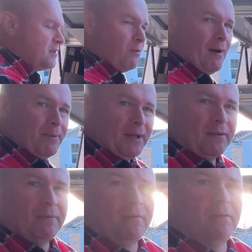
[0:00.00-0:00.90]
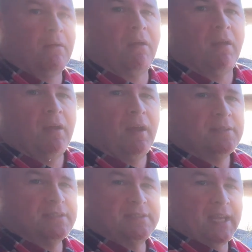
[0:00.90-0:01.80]
swapping.
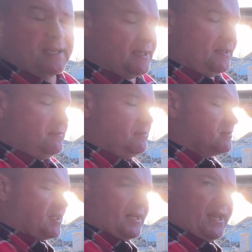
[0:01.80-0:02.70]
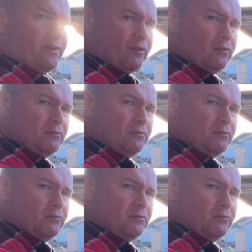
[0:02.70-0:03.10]
Just take it in. It's got a handle.